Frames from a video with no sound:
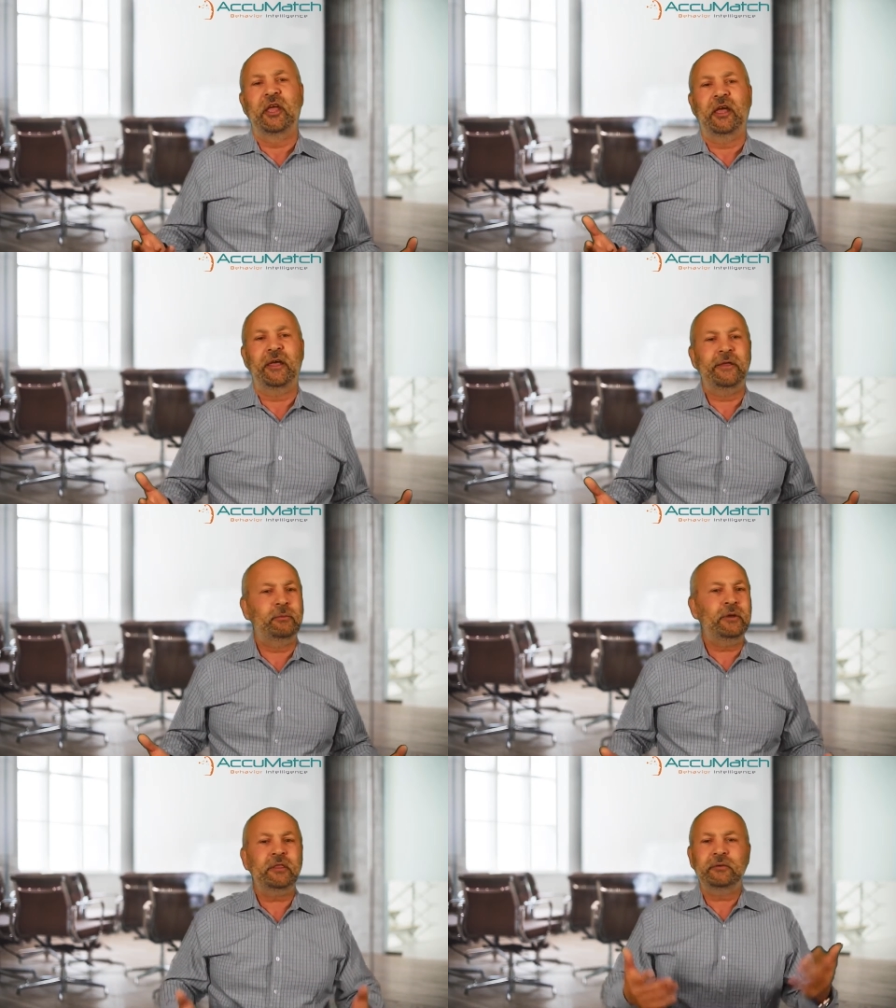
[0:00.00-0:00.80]

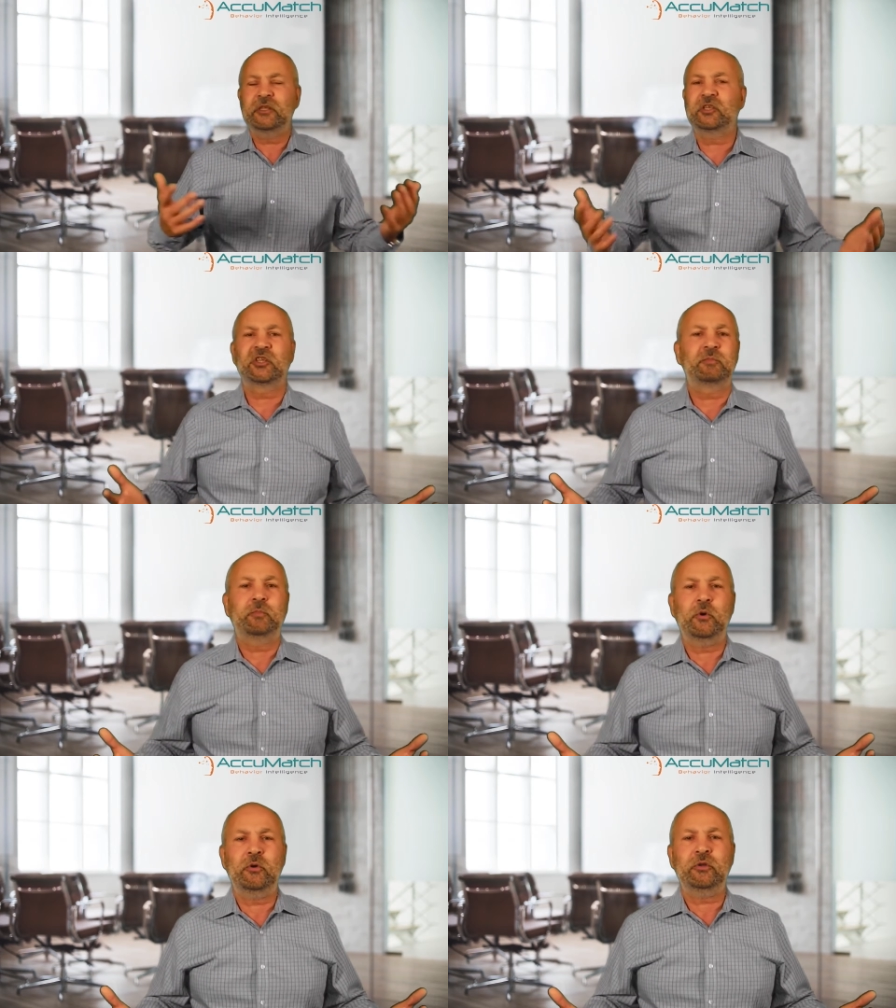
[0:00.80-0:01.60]
whether it's
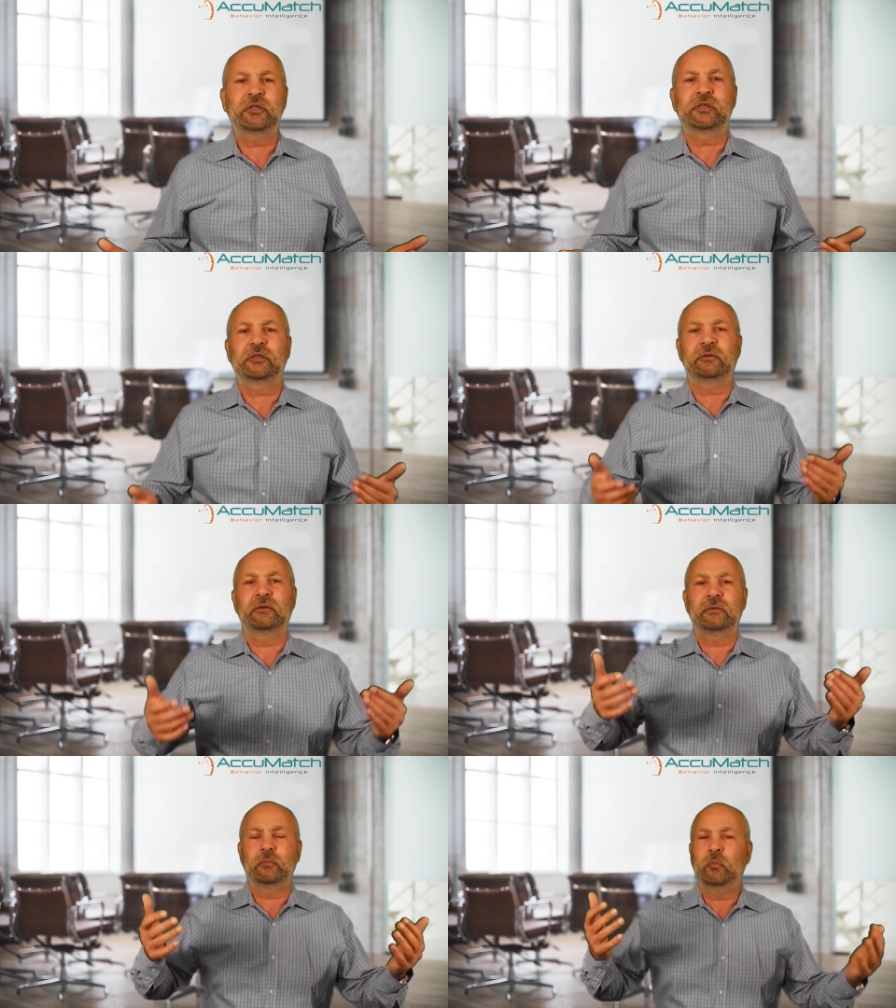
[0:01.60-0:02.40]
sports
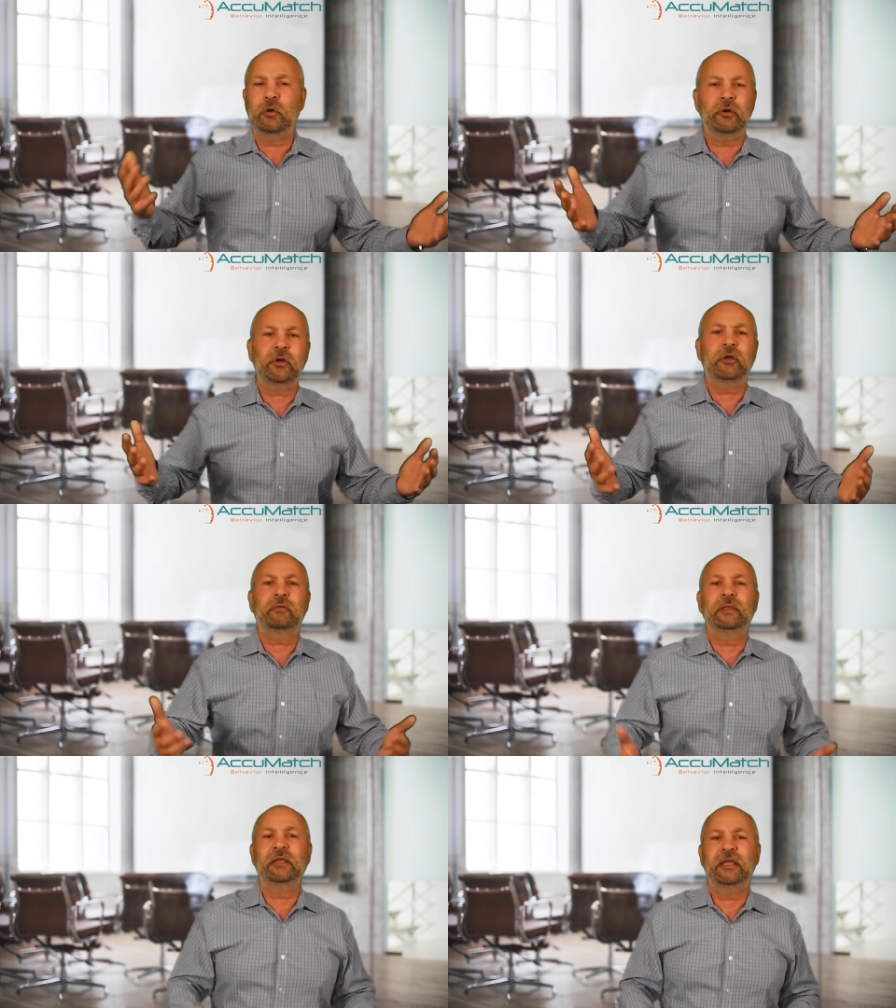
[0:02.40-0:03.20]
or work
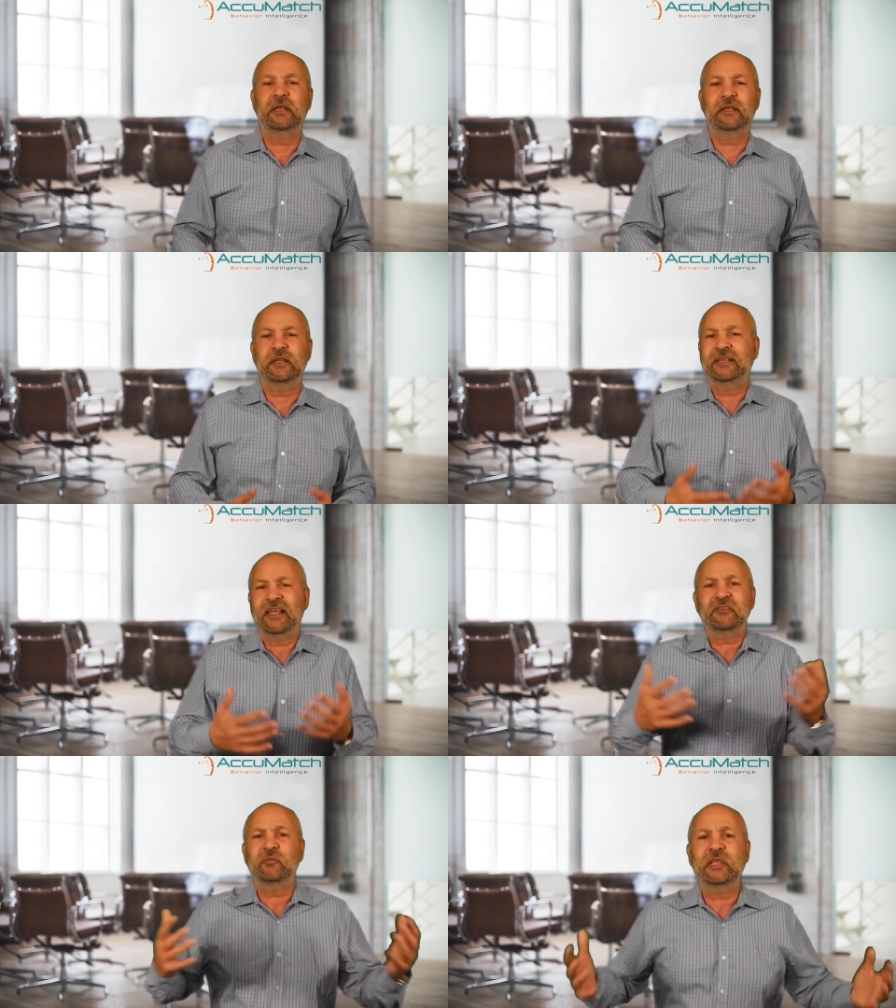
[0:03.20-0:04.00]
related, it
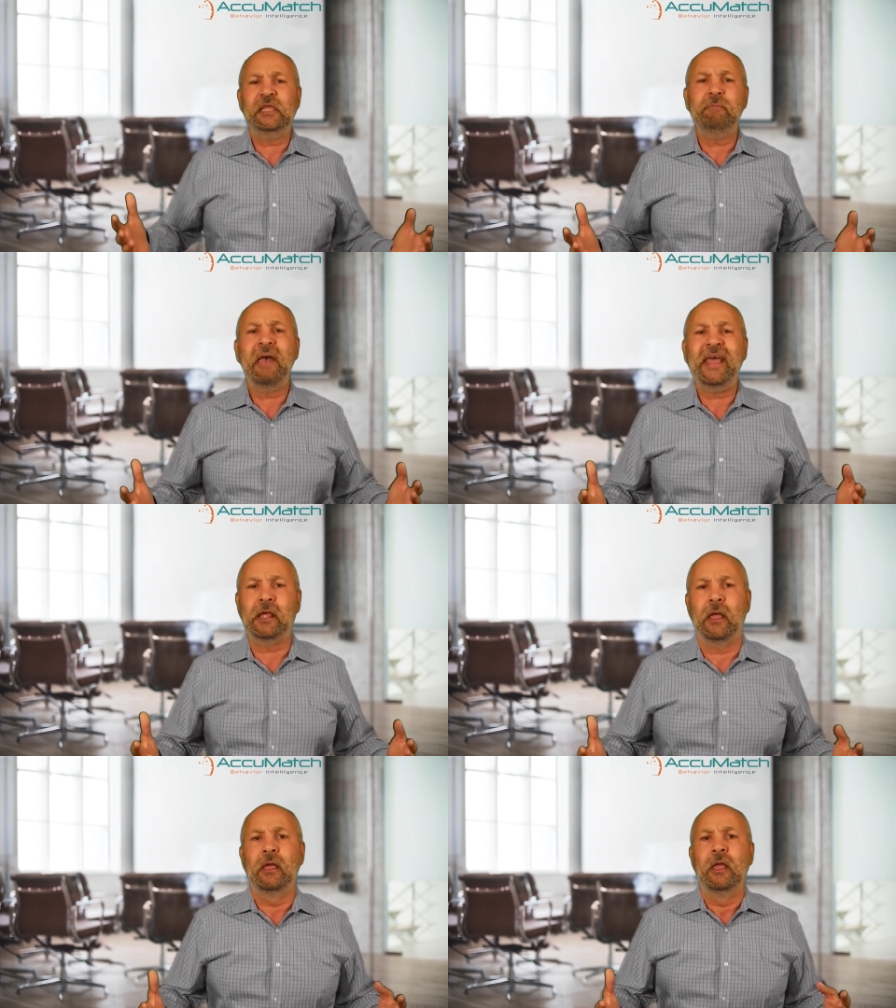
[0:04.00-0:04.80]
doesn't really
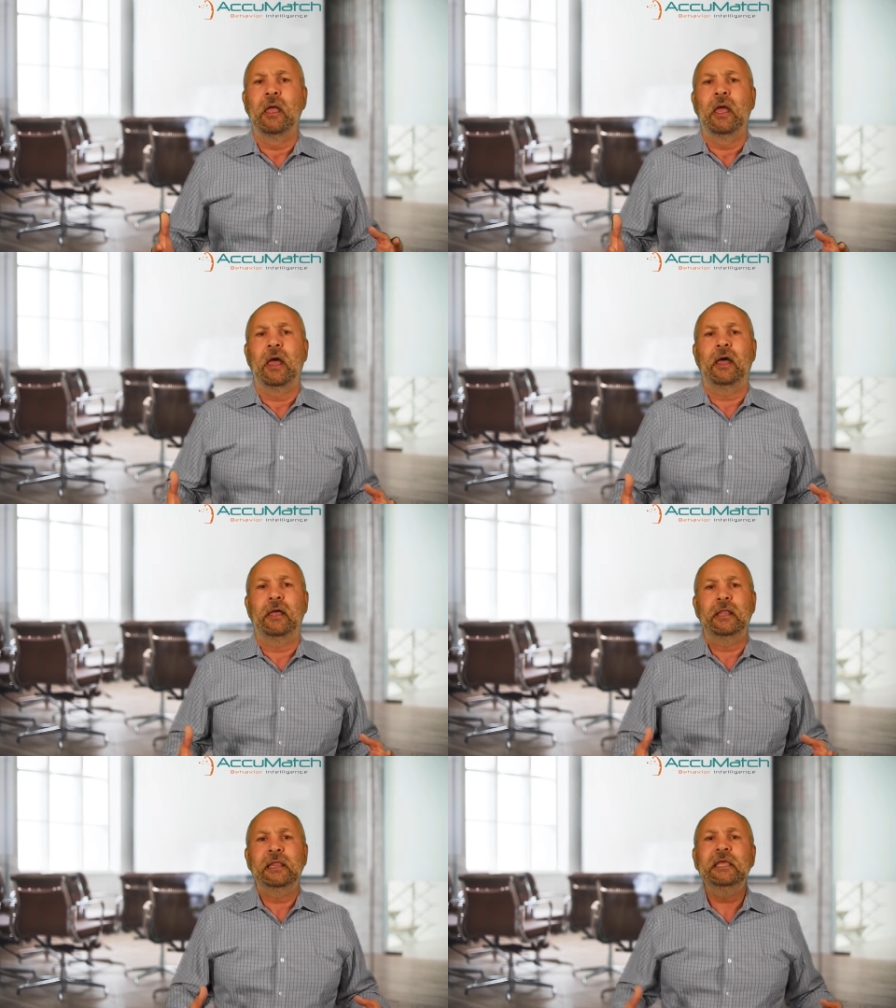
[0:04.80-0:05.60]
matter.
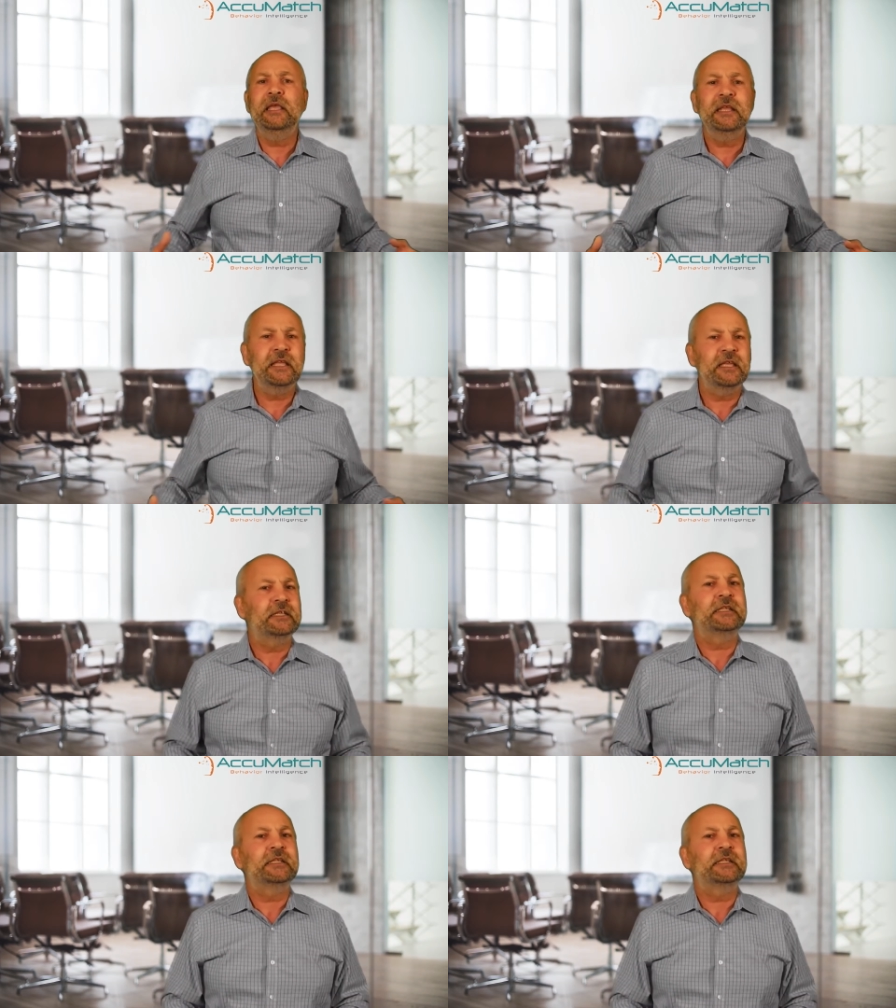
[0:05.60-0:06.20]
leading a